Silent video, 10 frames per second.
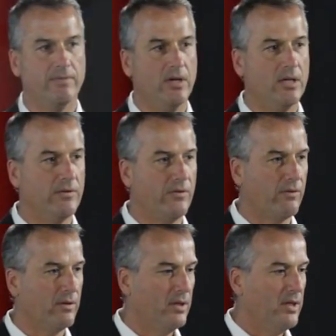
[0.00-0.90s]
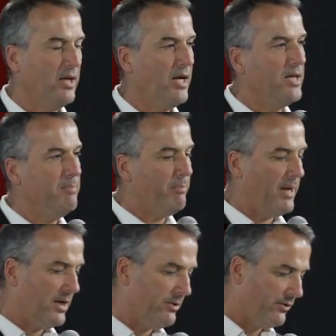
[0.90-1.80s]
violence. It
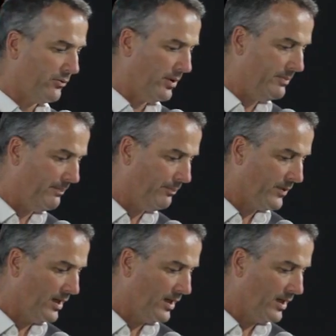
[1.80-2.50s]
empowers women.